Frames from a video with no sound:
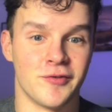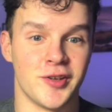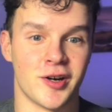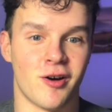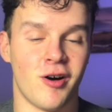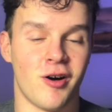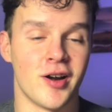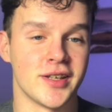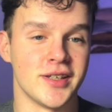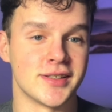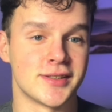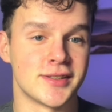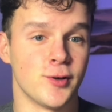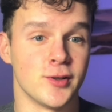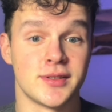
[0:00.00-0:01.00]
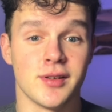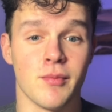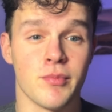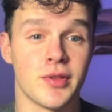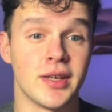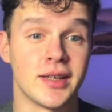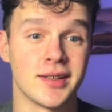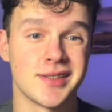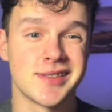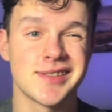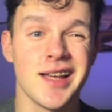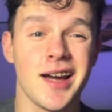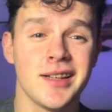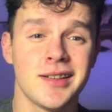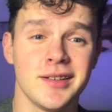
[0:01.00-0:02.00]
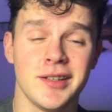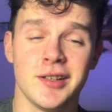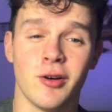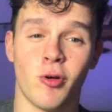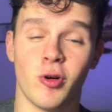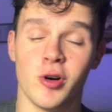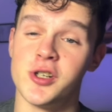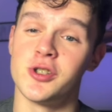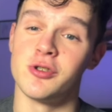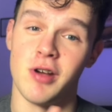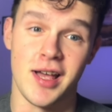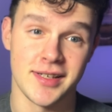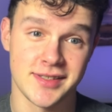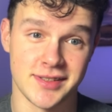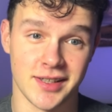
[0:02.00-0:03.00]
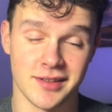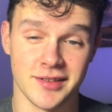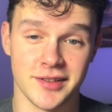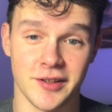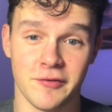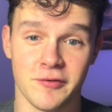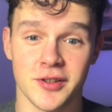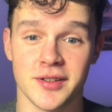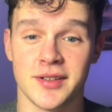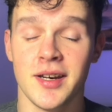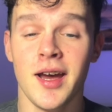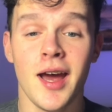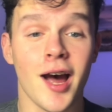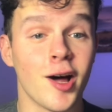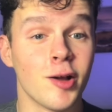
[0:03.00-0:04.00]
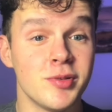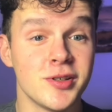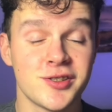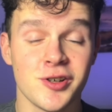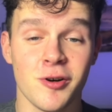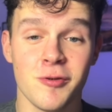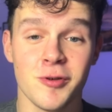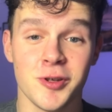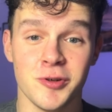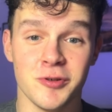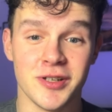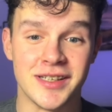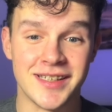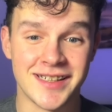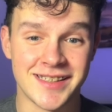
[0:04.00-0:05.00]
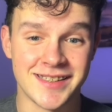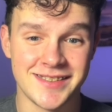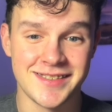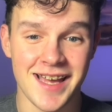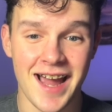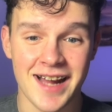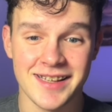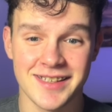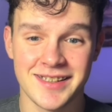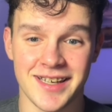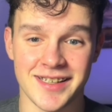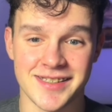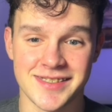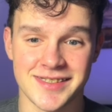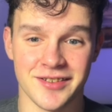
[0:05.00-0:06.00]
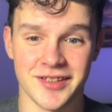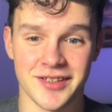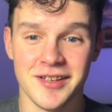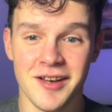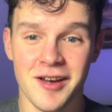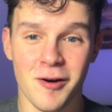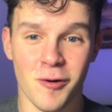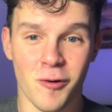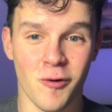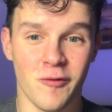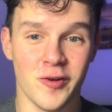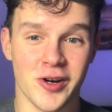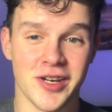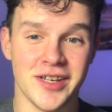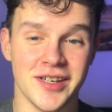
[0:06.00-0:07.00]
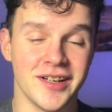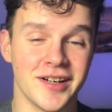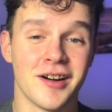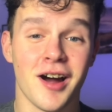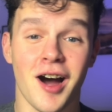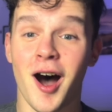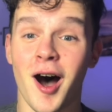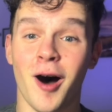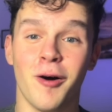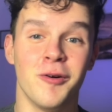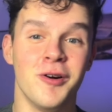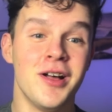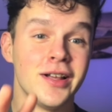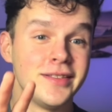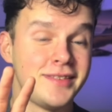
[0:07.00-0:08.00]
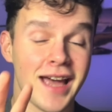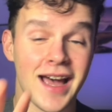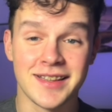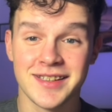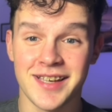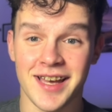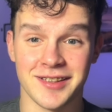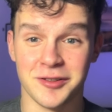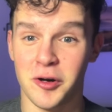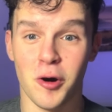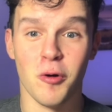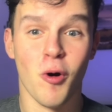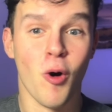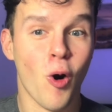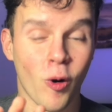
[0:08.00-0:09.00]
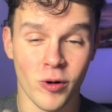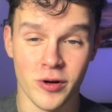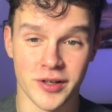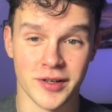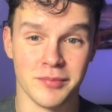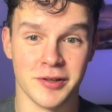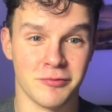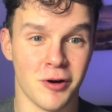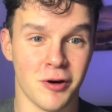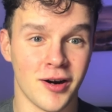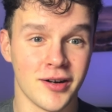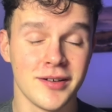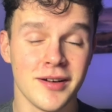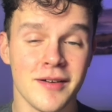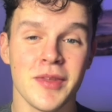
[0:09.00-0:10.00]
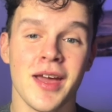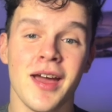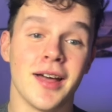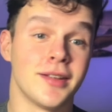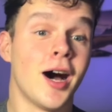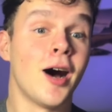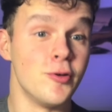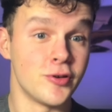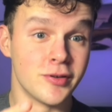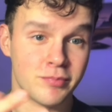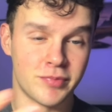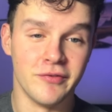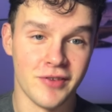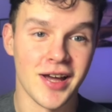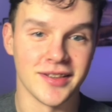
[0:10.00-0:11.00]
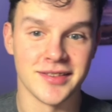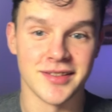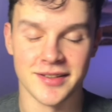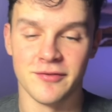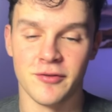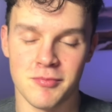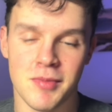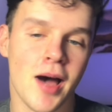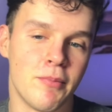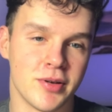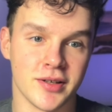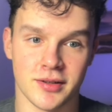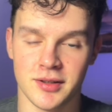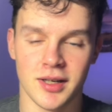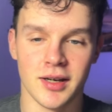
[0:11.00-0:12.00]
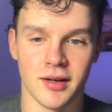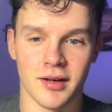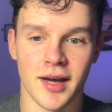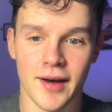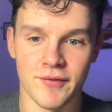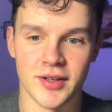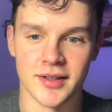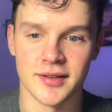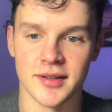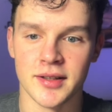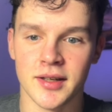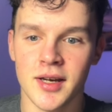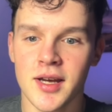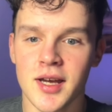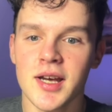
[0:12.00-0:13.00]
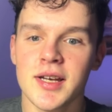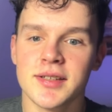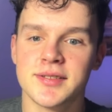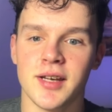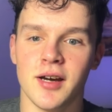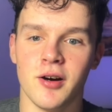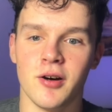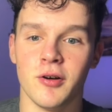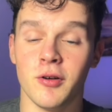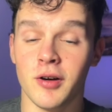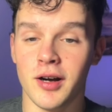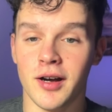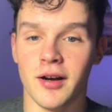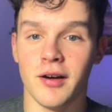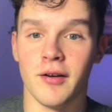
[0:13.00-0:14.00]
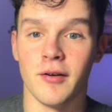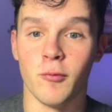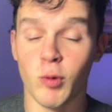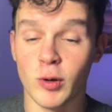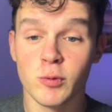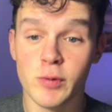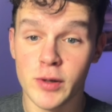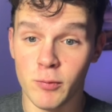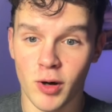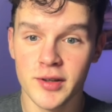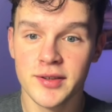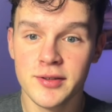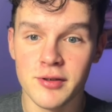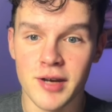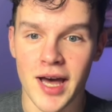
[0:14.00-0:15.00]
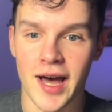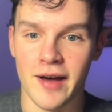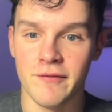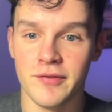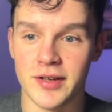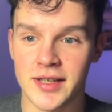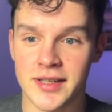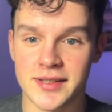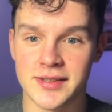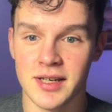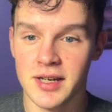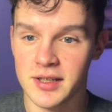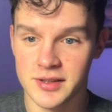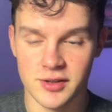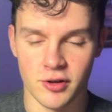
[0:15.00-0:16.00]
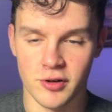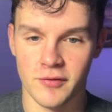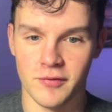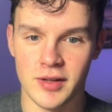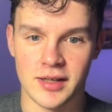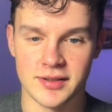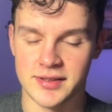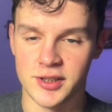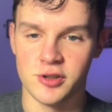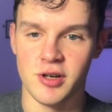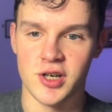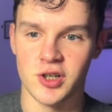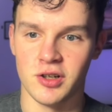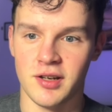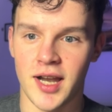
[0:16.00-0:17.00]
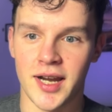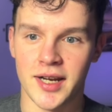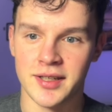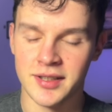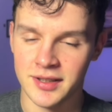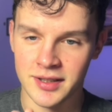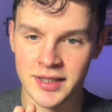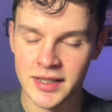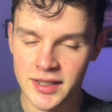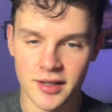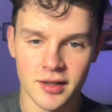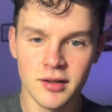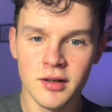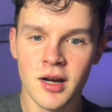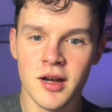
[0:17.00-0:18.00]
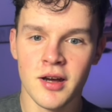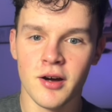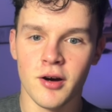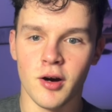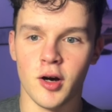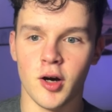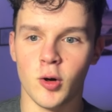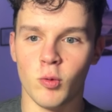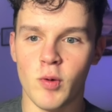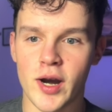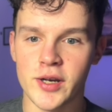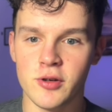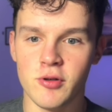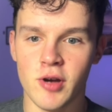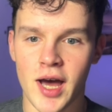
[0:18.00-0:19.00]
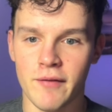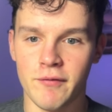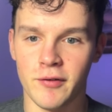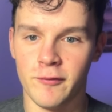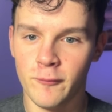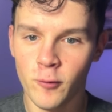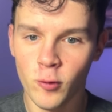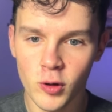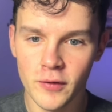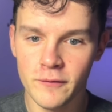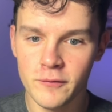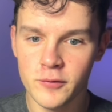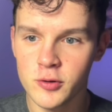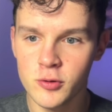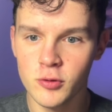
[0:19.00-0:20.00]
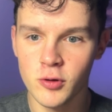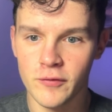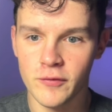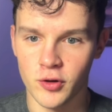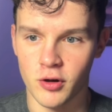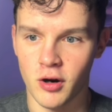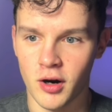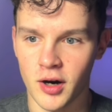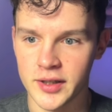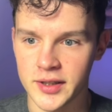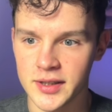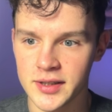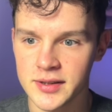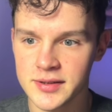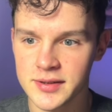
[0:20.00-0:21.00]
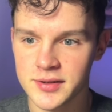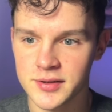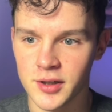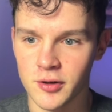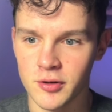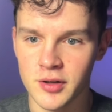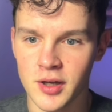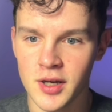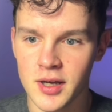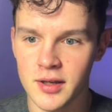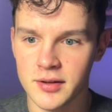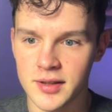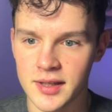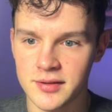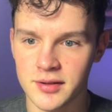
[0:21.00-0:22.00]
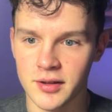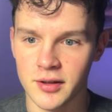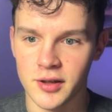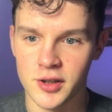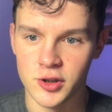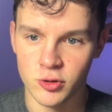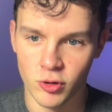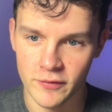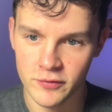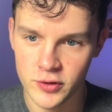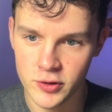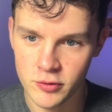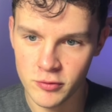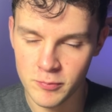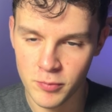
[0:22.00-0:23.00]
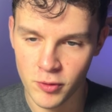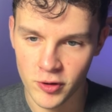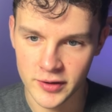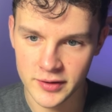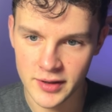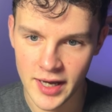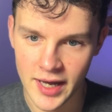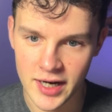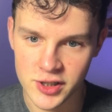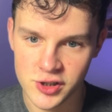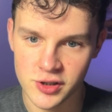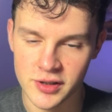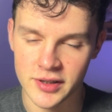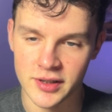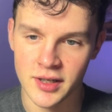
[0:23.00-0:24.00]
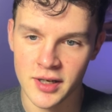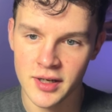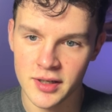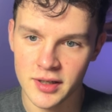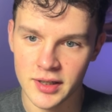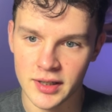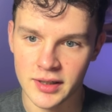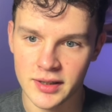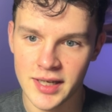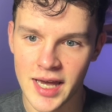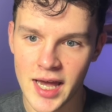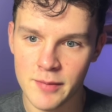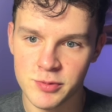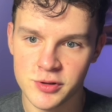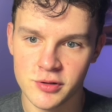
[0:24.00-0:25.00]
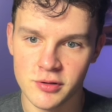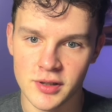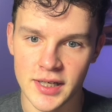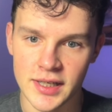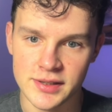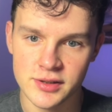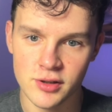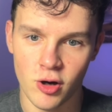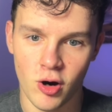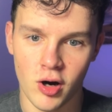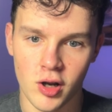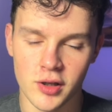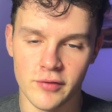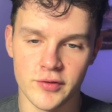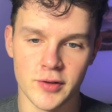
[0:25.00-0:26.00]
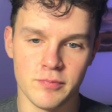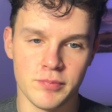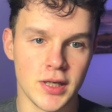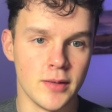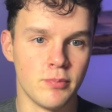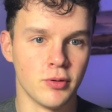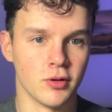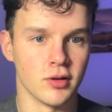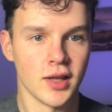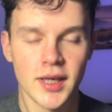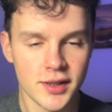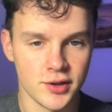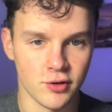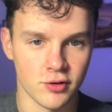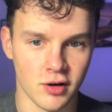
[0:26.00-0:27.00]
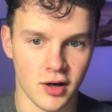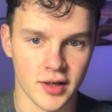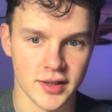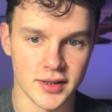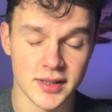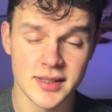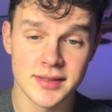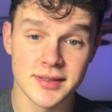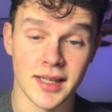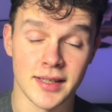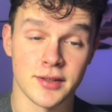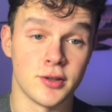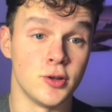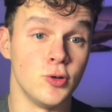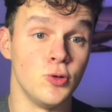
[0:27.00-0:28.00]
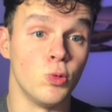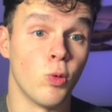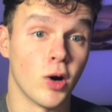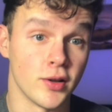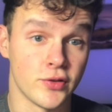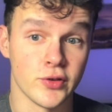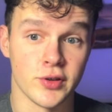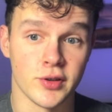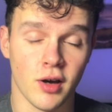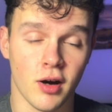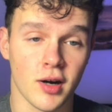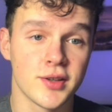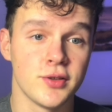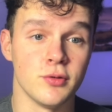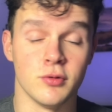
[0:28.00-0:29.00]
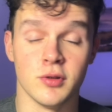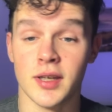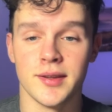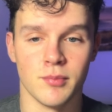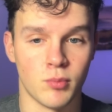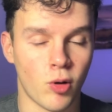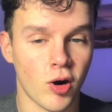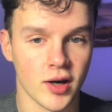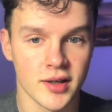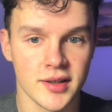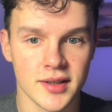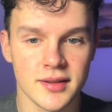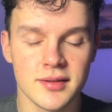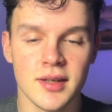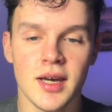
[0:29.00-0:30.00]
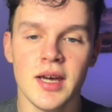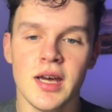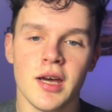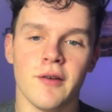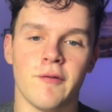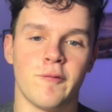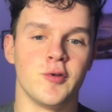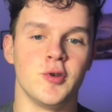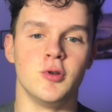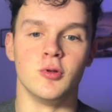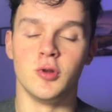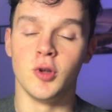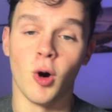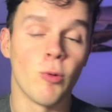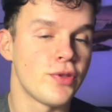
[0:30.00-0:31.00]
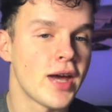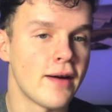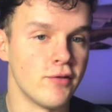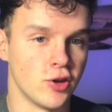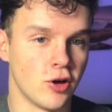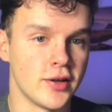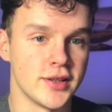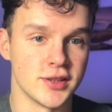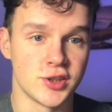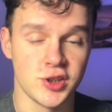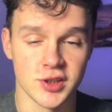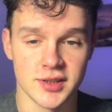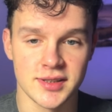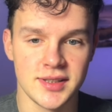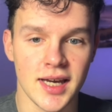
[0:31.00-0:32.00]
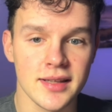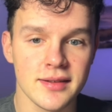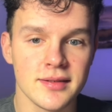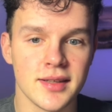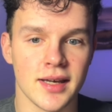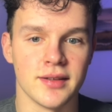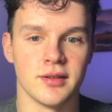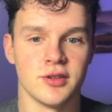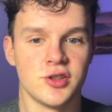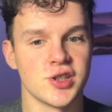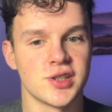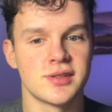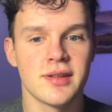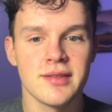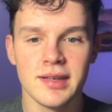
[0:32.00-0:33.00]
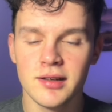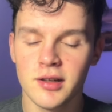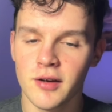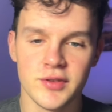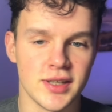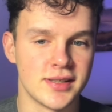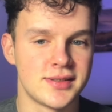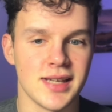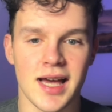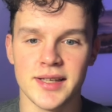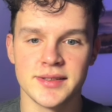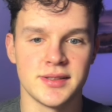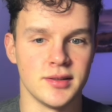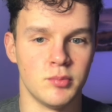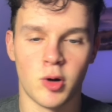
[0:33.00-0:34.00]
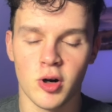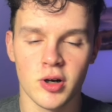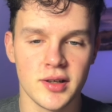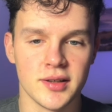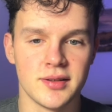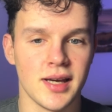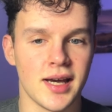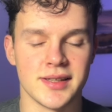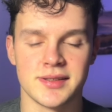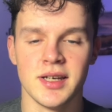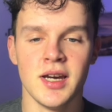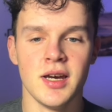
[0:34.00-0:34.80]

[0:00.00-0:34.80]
their audience wants something slightly or drastically different. I'll be showing you an exact case study over here, how that can go horribly wrong and how you can prevent it from happening, evidently. So what we want to have is sort of like a situation like here, where you have a full view of your audience so that your viewpoint actually encapsulates all of the people in your audience that you want to talk to in the market. If you don't have an audience just yet, then just think of this as the market, as,